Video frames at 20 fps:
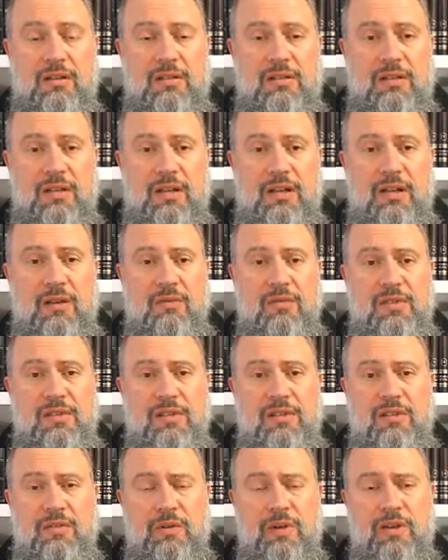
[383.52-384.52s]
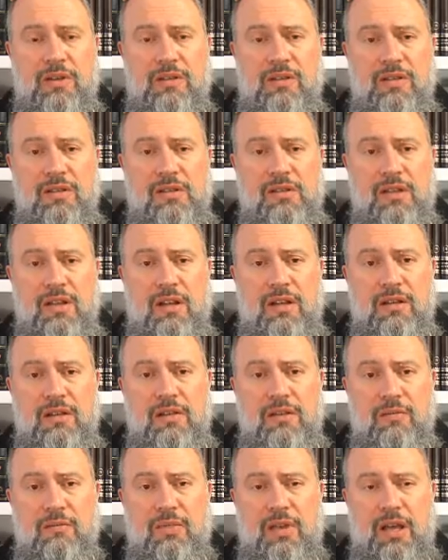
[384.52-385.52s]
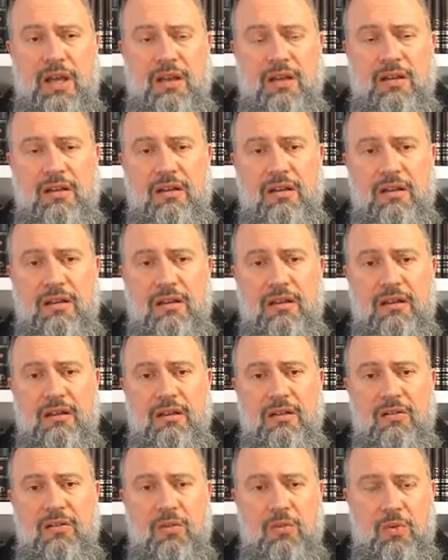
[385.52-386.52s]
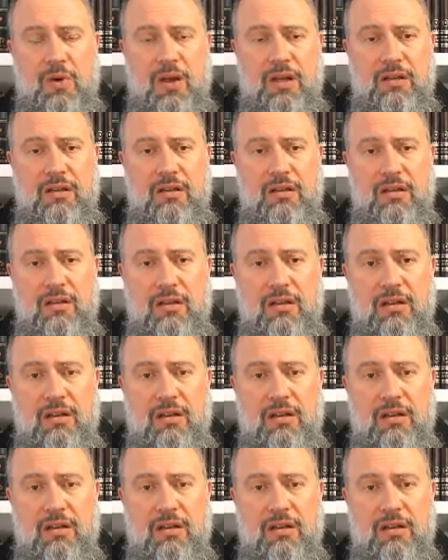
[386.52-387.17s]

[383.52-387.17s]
dealing with situations that are neither black nor white,